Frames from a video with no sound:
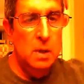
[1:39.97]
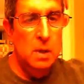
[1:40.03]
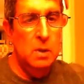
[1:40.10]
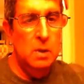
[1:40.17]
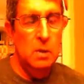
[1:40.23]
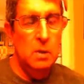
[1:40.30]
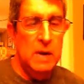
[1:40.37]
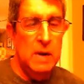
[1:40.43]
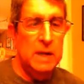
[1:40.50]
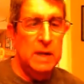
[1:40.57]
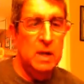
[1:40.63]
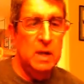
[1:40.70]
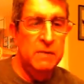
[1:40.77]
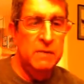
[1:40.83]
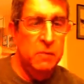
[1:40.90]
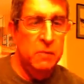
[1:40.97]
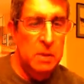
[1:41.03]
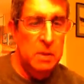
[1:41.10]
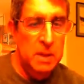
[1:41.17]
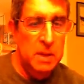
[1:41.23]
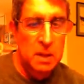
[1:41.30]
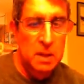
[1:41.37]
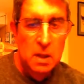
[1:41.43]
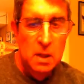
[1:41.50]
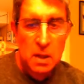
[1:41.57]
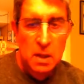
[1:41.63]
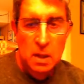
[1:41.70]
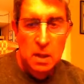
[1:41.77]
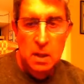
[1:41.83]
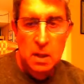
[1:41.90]
aragonite forming
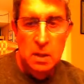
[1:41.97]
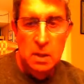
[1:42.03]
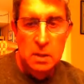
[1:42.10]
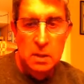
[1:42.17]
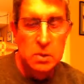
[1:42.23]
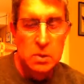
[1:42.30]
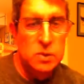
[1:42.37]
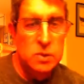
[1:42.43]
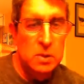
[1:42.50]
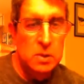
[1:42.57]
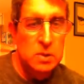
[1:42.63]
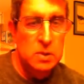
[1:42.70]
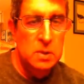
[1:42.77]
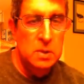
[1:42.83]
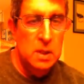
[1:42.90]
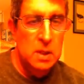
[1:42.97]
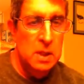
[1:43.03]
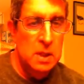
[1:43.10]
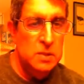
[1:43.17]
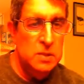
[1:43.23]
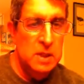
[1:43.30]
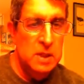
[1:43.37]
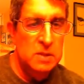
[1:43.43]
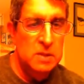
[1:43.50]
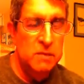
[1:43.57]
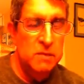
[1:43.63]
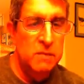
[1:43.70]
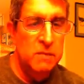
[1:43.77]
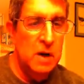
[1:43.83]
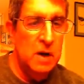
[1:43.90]
under certain sets
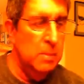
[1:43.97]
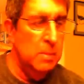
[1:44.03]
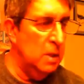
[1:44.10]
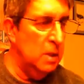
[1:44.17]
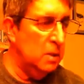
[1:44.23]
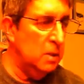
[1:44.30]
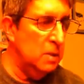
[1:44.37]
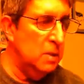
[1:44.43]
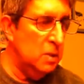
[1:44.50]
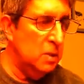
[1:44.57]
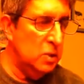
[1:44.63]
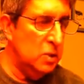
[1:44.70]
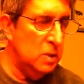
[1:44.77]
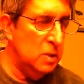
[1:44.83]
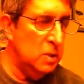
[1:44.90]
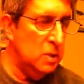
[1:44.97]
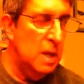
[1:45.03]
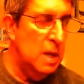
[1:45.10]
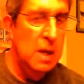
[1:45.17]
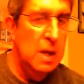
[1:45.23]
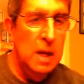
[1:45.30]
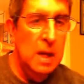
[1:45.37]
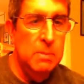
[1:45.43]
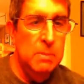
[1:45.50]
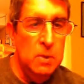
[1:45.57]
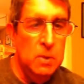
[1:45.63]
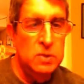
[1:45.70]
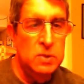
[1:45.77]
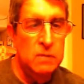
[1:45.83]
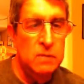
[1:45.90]
of environmental conditions. And
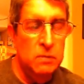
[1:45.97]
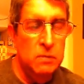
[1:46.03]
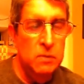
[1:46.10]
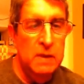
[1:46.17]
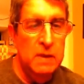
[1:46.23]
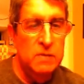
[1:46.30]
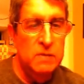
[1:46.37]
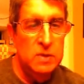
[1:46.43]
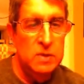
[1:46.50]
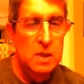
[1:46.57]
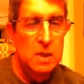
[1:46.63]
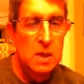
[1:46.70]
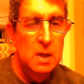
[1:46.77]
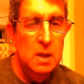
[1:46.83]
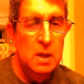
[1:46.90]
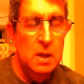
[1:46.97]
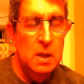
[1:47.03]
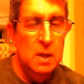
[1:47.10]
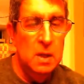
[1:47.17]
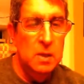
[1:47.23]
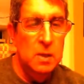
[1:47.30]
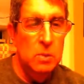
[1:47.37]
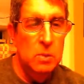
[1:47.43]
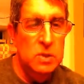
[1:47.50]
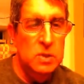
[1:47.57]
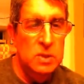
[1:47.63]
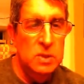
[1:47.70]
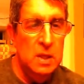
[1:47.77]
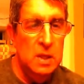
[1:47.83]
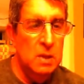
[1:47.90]
most of the reefs that we
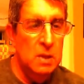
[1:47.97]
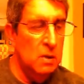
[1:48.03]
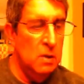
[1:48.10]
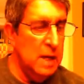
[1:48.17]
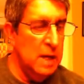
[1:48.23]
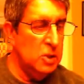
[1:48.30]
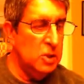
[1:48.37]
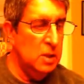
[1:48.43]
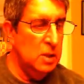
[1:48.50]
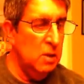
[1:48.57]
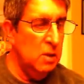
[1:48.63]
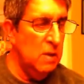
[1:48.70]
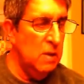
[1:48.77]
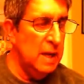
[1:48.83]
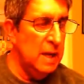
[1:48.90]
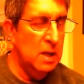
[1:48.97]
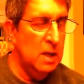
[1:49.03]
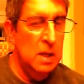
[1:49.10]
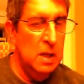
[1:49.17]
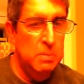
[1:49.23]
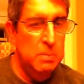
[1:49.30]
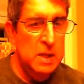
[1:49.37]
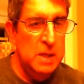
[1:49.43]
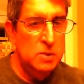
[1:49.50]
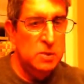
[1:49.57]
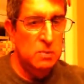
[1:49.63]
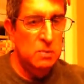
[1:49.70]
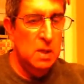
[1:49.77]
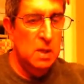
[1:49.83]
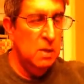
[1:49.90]
see are actually
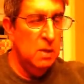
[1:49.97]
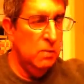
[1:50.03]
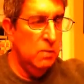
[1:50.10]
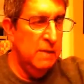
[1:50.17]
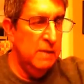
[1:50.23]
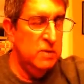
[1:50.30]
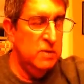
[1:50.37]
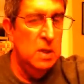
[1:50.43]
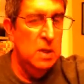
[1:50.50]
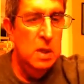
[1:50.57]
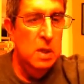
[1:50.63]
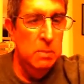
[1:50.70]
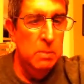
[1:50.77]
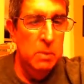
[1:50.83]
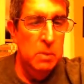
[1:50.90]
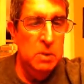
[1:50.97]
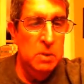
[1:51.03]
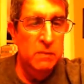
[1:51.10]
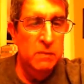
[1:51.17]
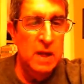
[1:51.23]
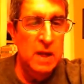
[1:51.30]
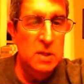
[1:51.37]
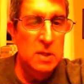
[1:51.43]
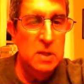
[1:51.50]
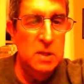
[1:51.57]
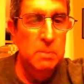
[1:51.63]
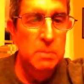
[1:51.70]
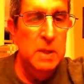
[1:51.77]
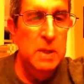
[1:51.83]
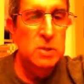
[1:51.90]
aragonite-based reefs. But we do have
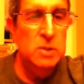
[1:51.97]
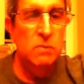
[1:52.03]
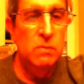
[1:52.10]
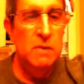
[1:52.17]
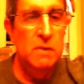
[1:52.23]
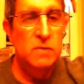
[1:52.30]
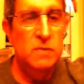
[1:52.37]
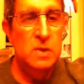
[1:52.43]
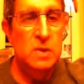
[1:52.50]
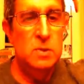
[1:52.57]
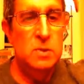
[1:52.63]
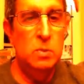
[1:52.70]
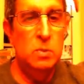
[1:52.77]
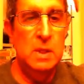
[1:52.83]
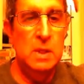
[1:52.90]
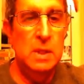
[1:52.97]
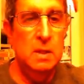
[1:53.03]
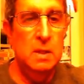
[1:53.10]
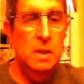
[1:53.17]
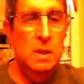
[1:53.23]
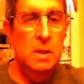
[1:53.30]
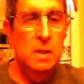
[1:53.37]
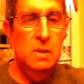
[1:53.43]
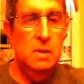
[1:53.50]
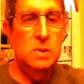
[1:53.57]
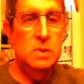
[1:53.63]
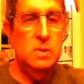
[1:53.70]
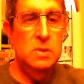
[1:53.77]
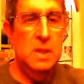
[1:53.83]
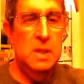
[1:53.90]
calcite-based reefs as well.
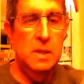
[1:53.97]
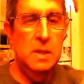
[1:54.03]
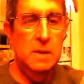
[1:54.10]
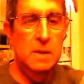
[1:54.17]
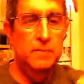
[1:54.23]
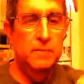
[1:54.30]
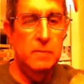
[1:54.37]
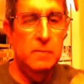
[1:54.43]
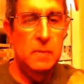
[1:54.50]
This is a